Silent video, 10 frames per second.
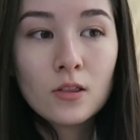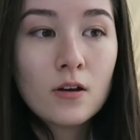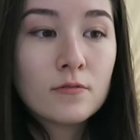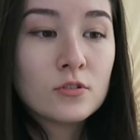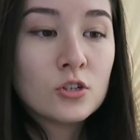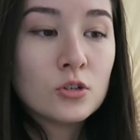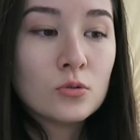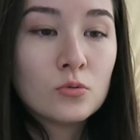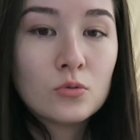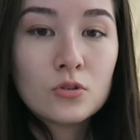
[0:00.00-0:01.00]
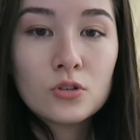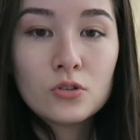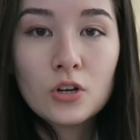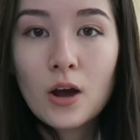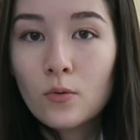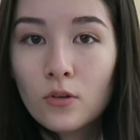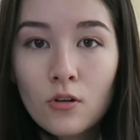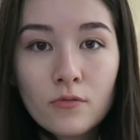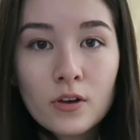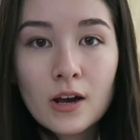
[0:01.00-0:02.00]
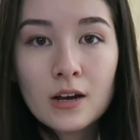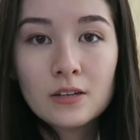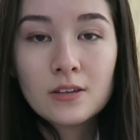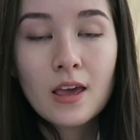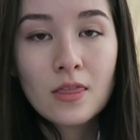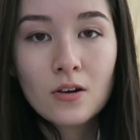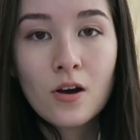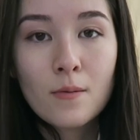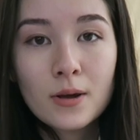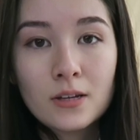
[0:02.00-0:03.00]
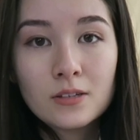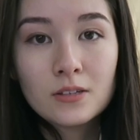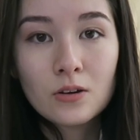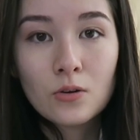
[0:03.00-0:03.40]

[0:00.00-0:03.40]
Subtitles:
I love to chat with all of you guys in the comments,